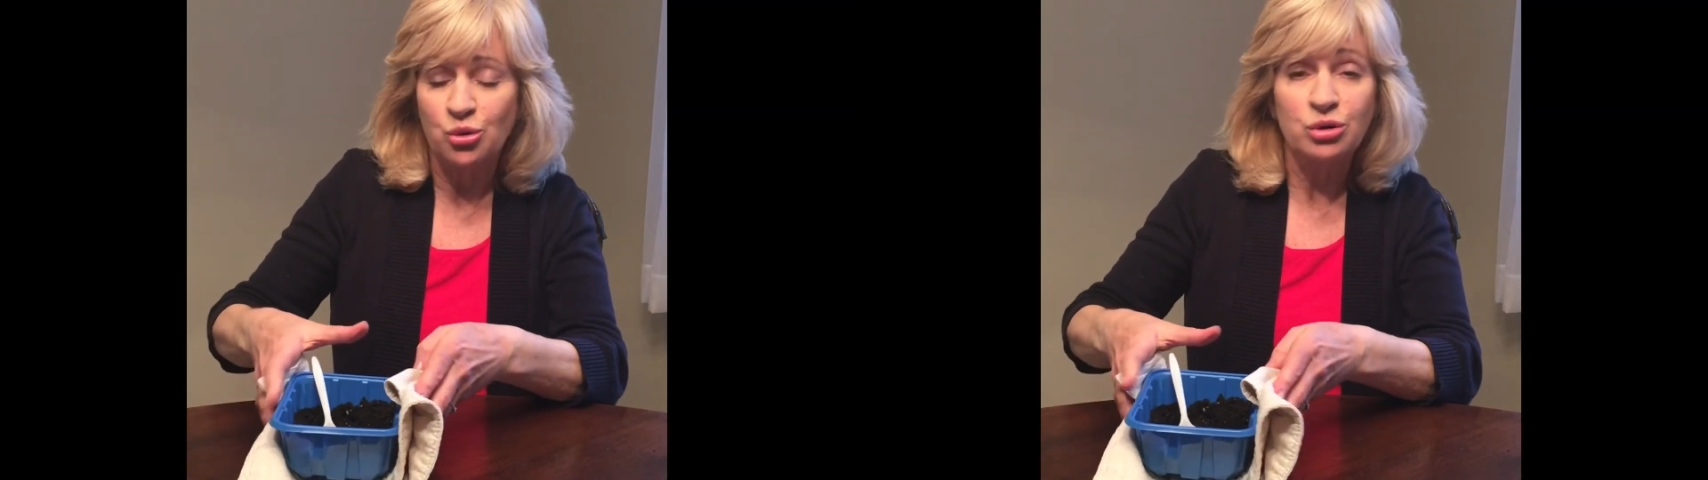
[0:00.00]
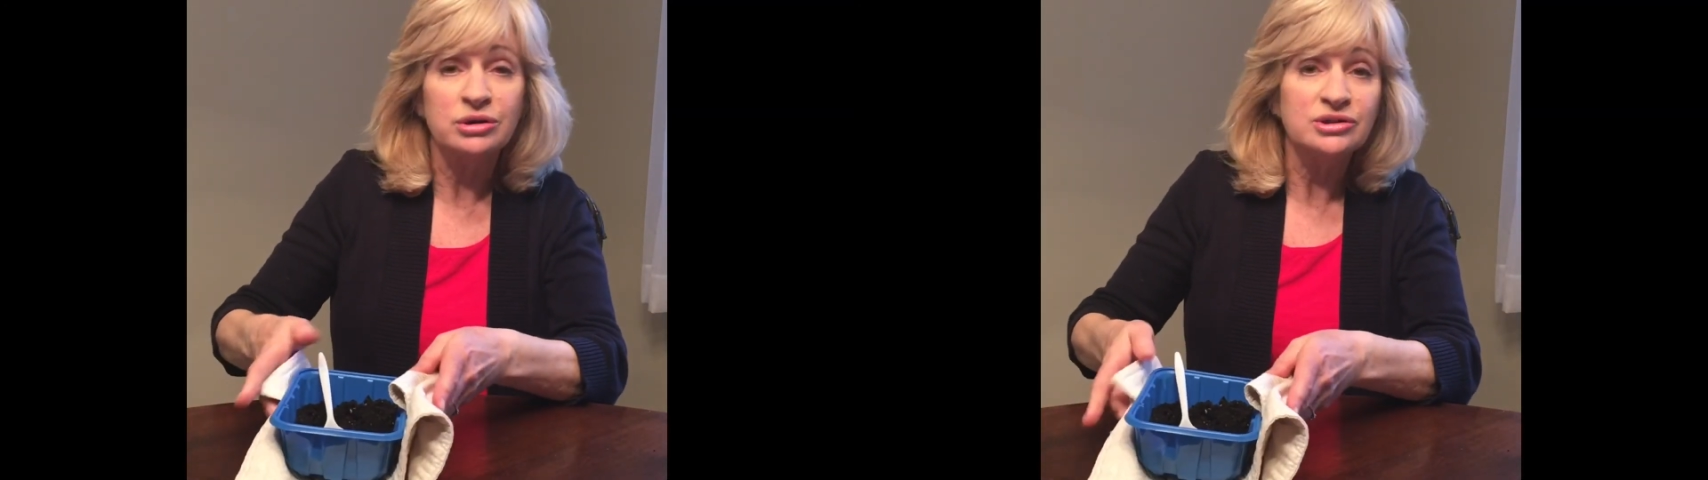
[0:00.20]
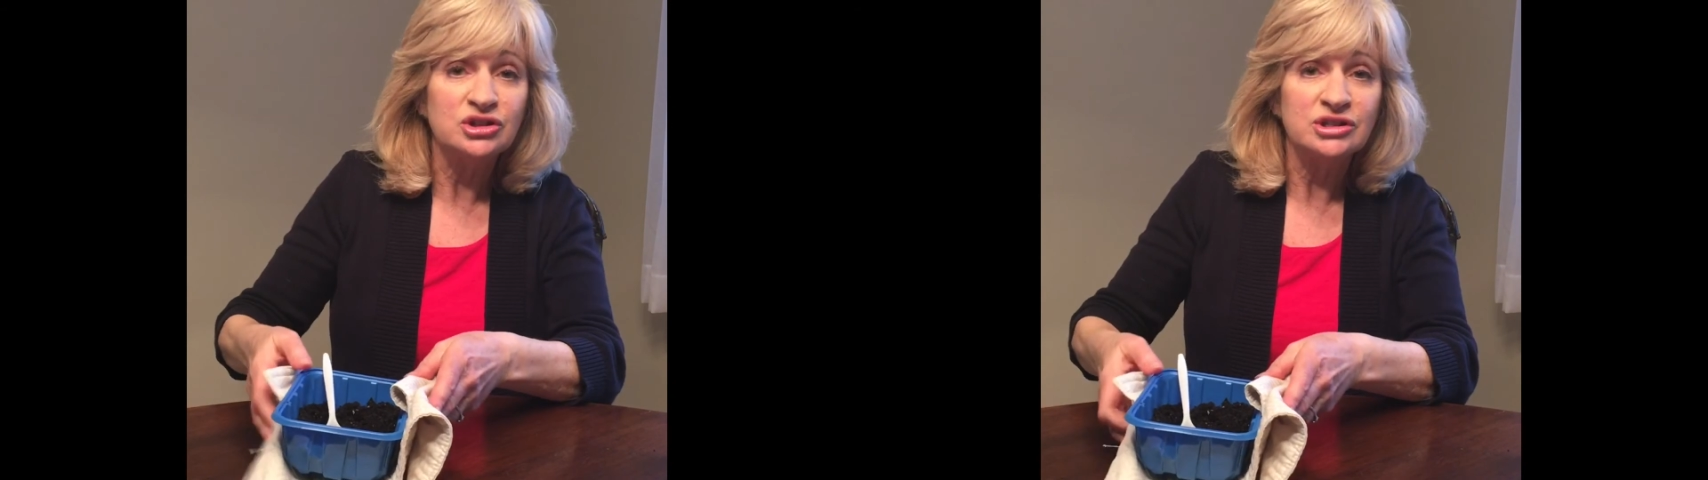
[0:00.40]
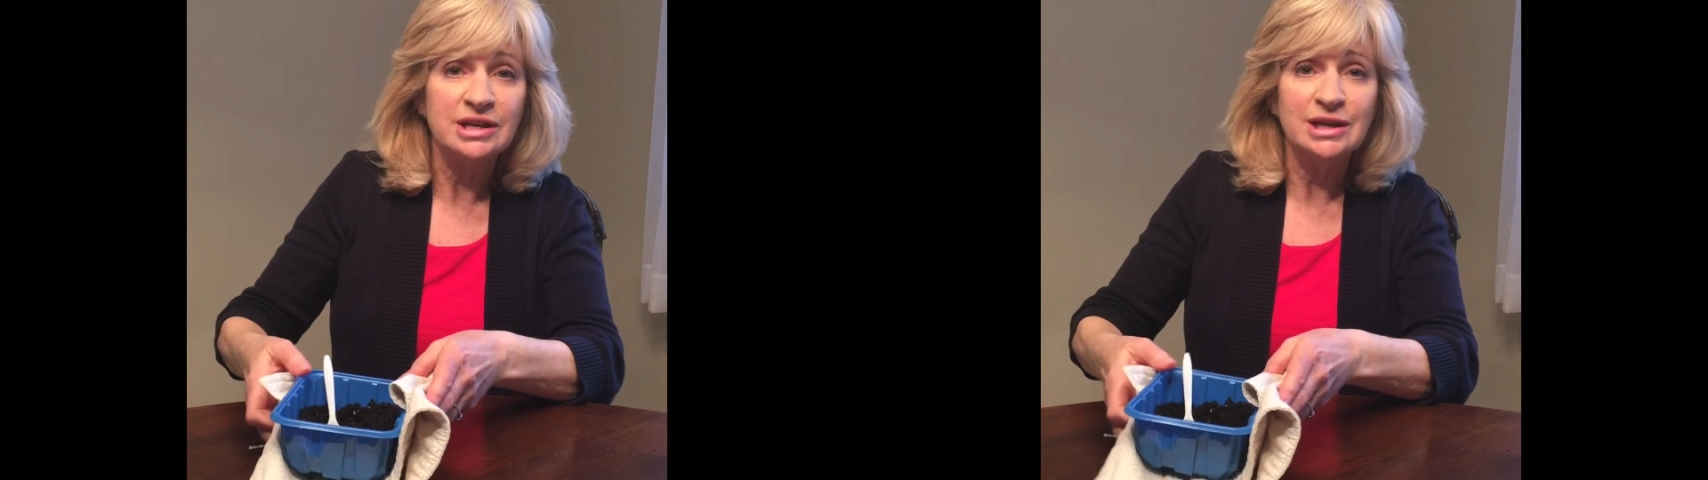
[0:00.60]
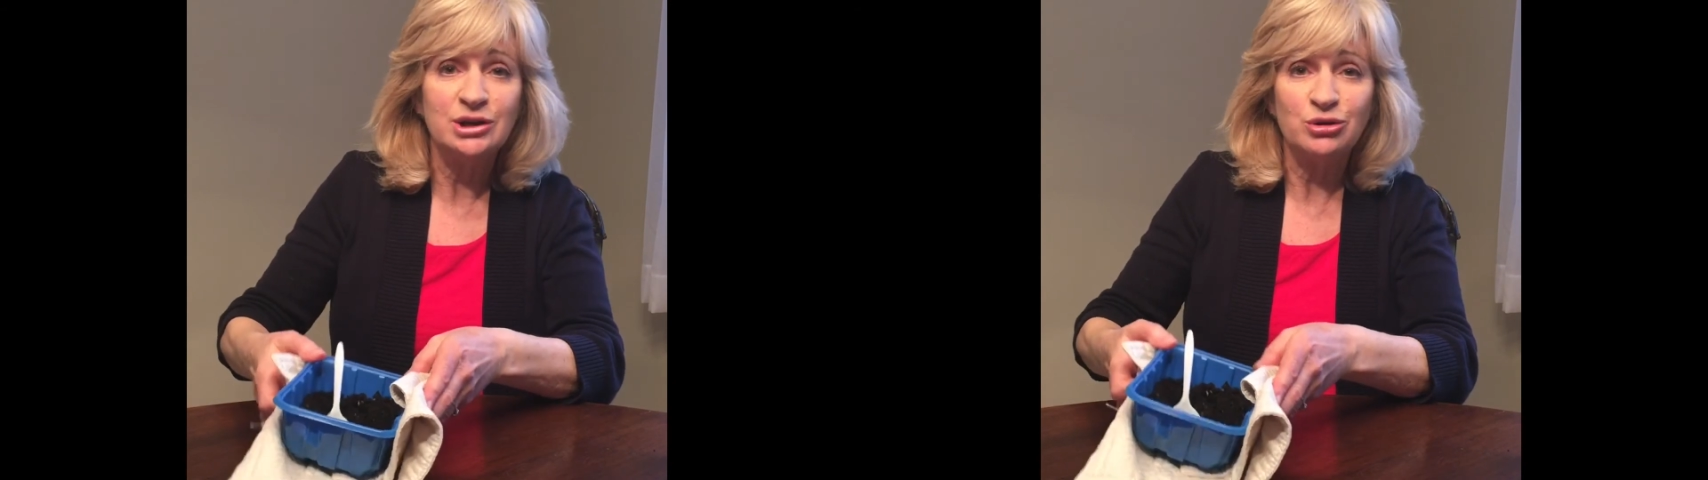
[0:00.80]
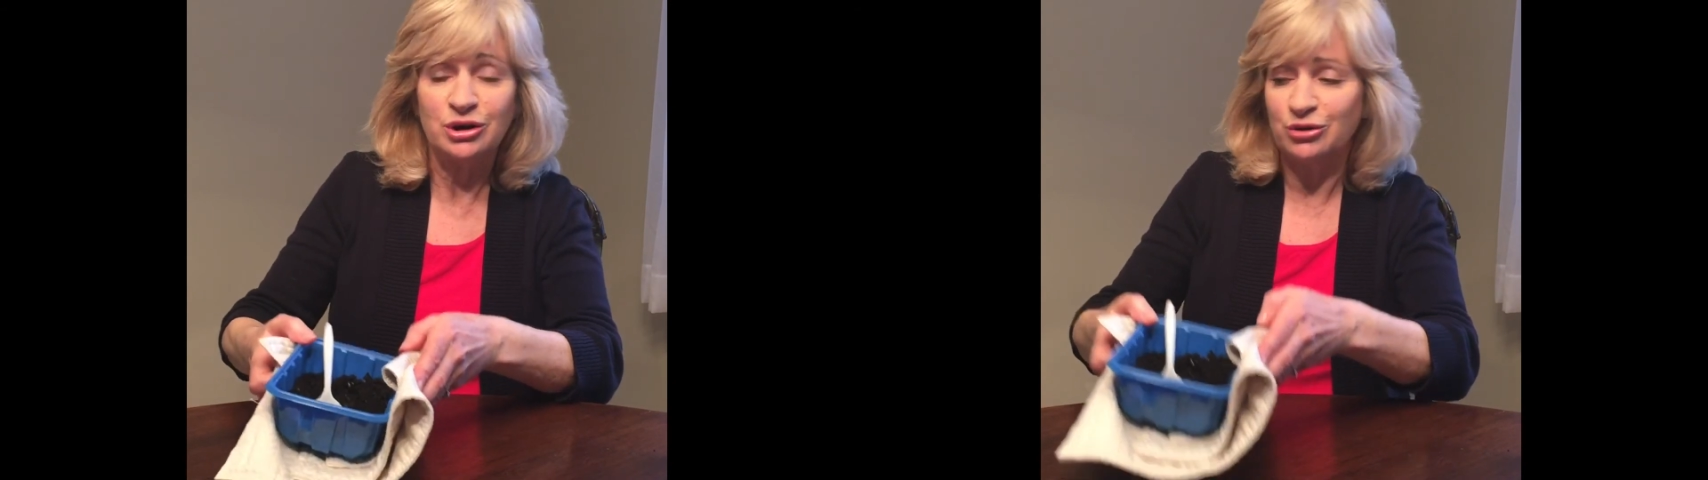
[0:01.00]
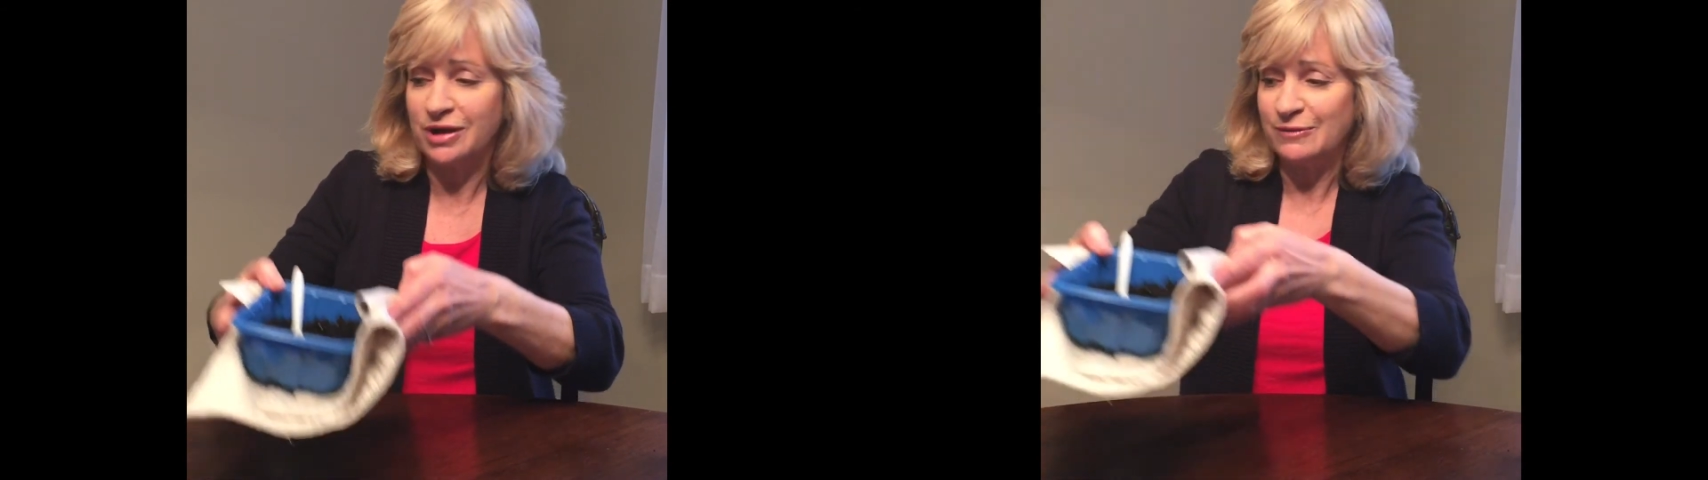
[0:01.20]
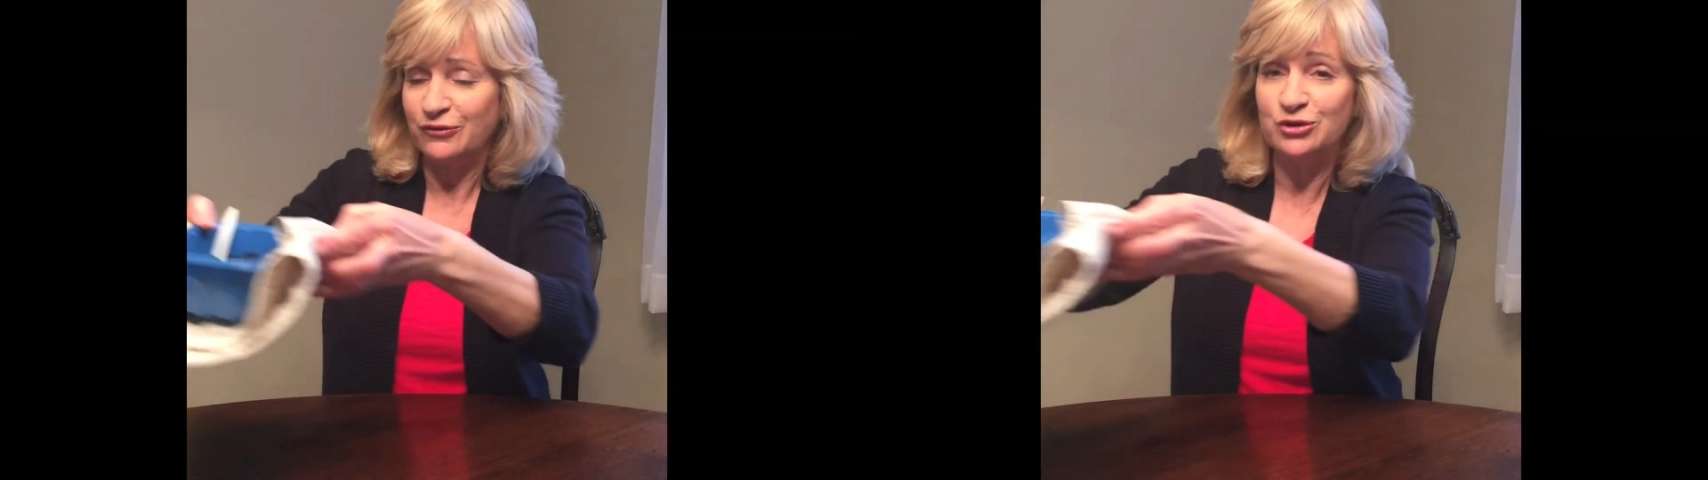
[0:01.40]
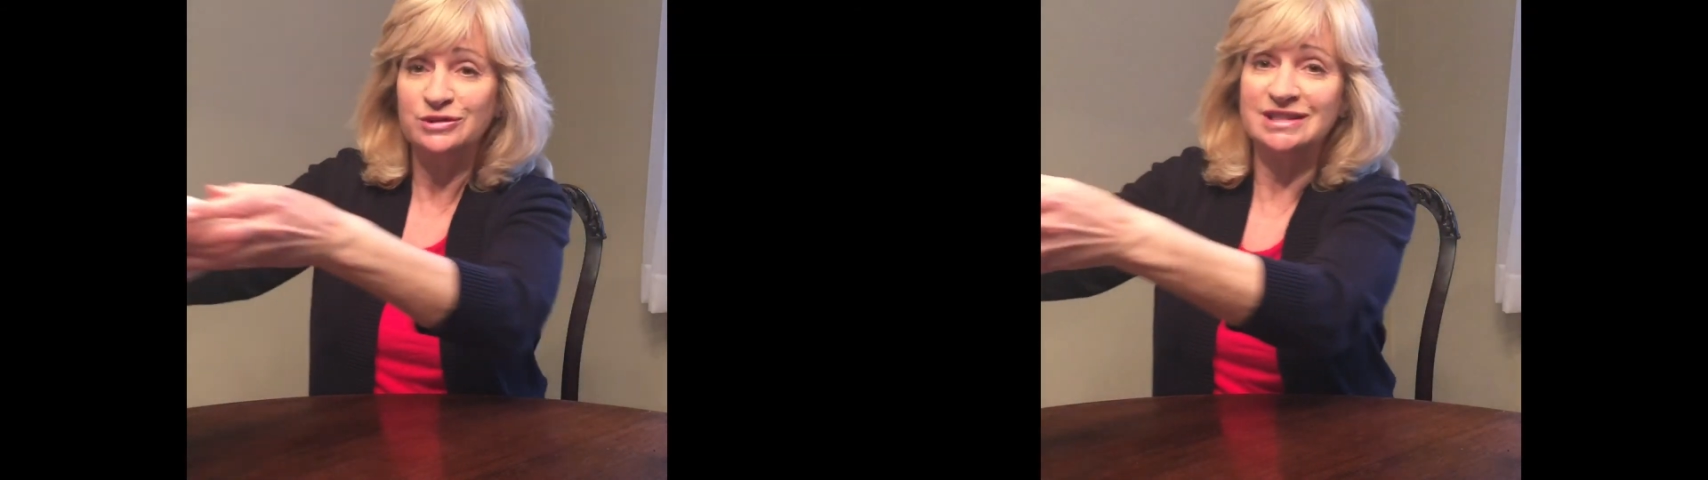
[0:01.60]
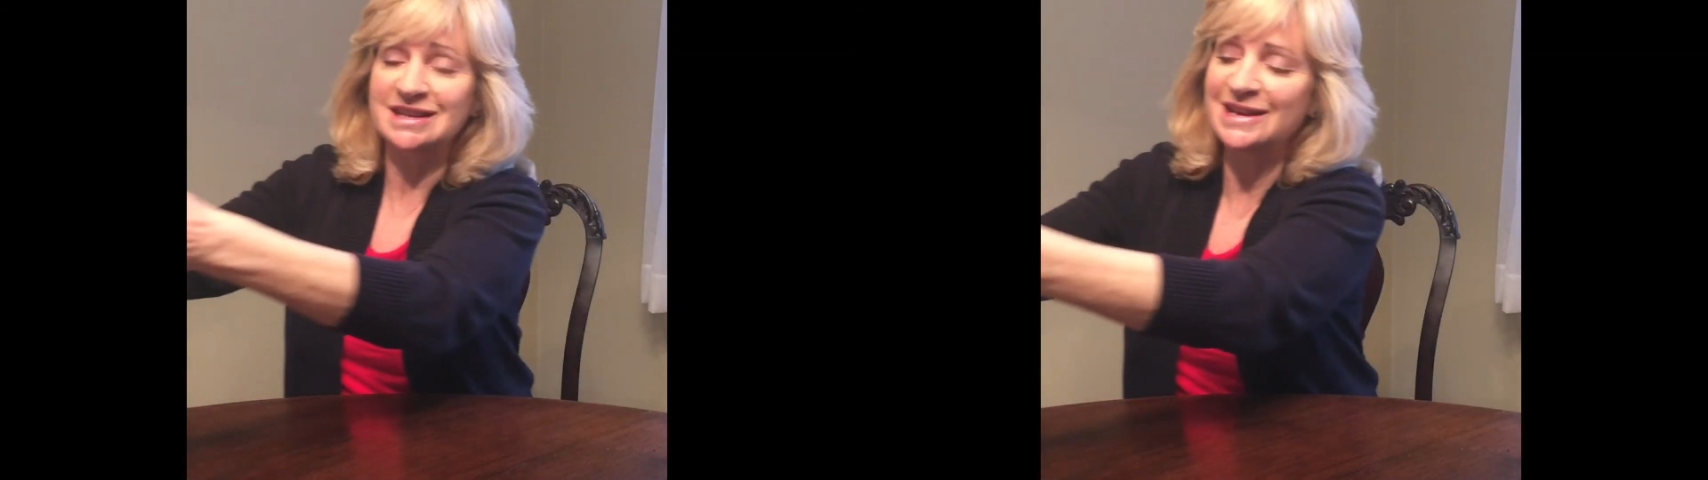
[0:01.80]
orange seed or a
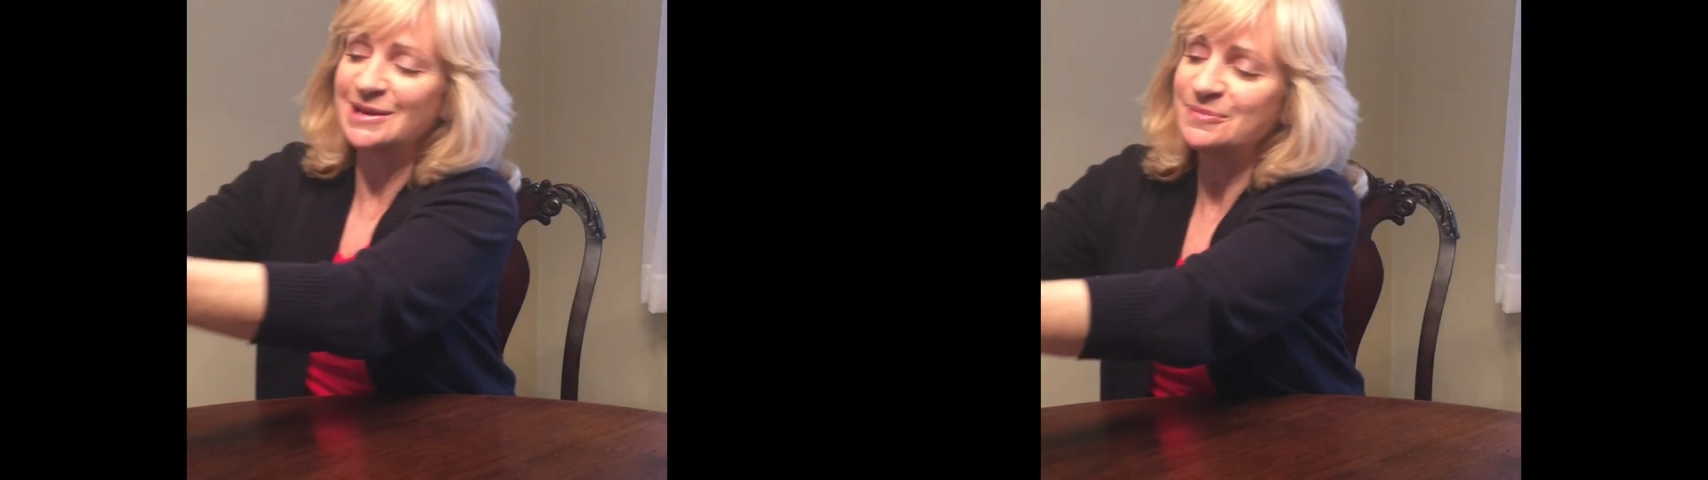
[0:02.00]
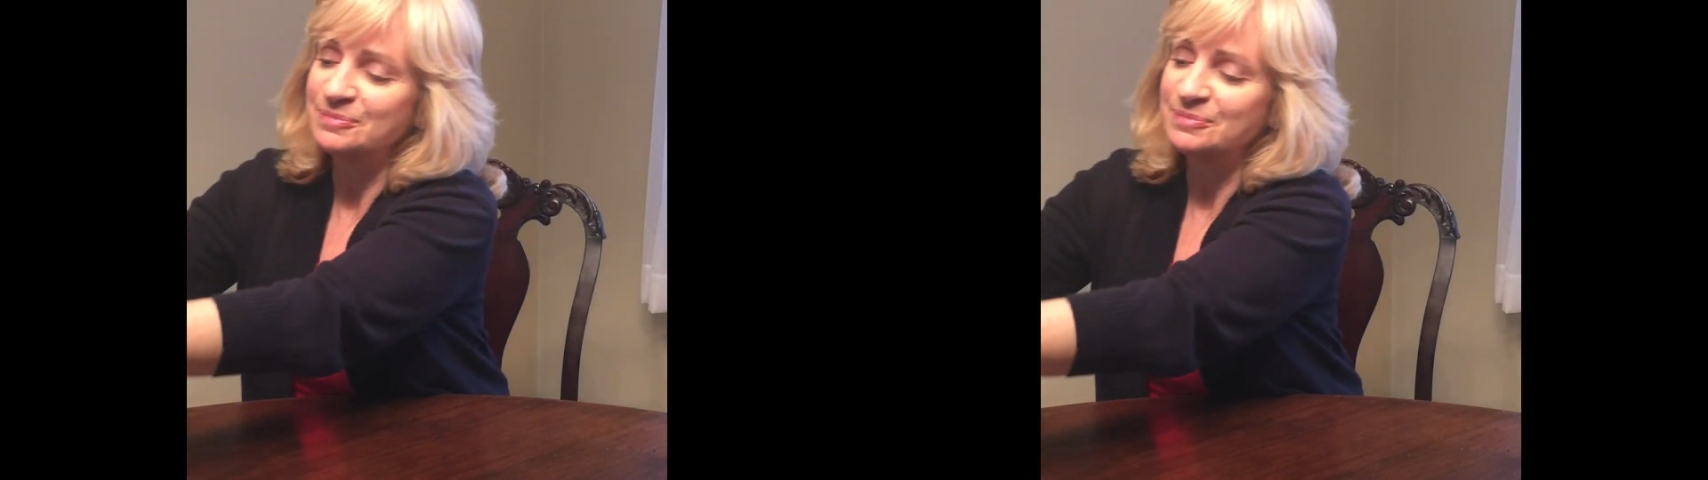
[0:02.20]
grapefruit seed.